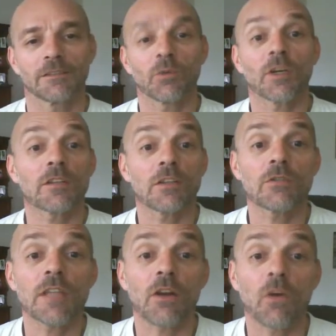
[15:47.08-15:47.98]
Whereas
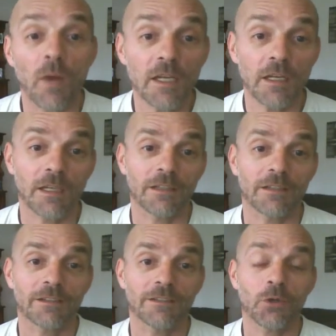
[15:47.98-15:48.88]
those that are waking
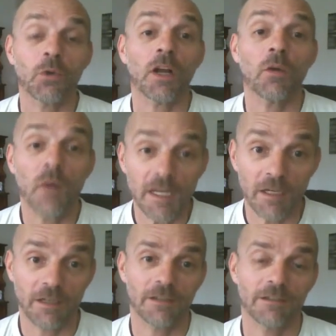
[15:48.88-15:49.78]
or
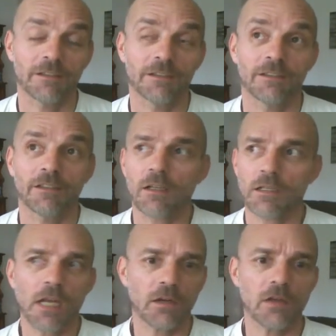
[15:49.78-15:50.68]
awake are
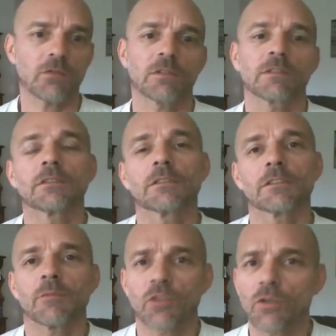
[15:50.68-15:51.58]
saying, no,
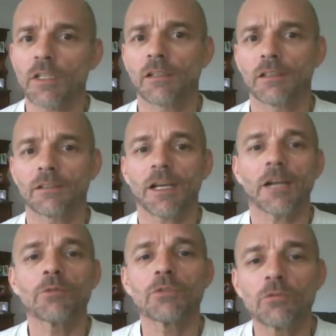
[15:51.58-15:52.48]
I'm sorry, I
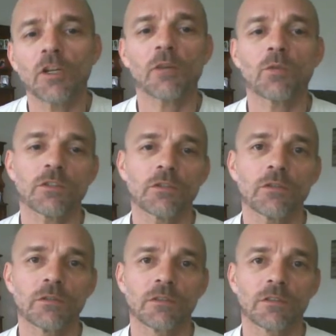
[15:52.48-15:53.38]
will do what I want to do.
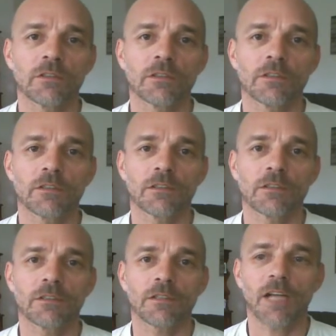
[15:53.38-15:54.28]

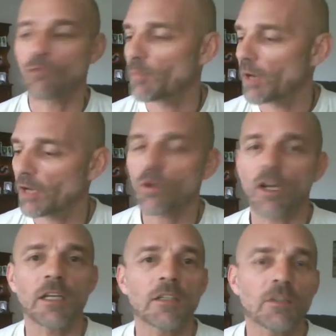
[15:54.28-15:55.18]
I will buy what I
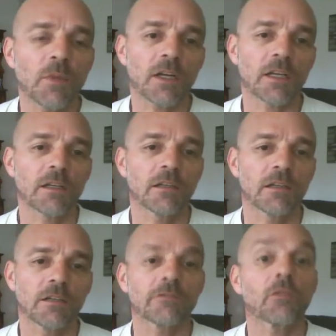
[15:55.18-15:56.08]
need to buy,
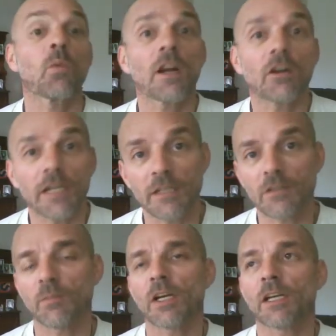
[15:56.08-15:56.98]
from where I need to
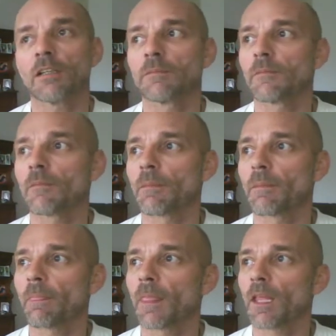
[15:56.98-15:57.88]
buy it.
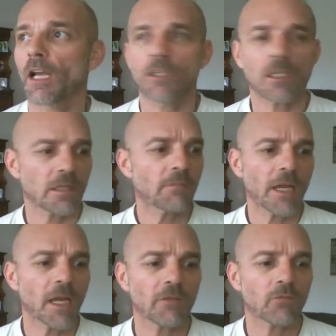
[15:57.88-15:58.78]
And yes,
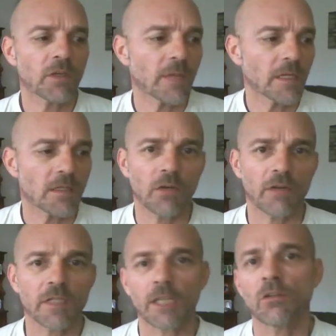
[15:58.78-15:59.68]
we may still have
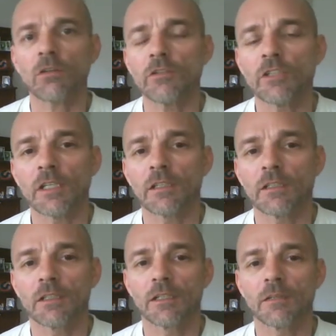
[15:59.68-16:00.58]
technology,
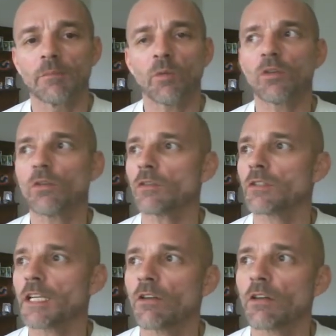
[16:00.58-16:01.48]
but we're not
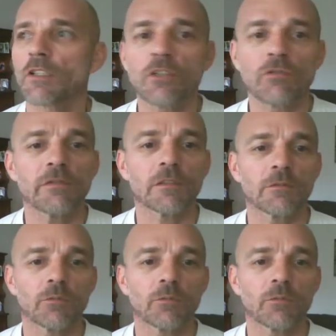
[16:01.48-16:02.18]
technology driven.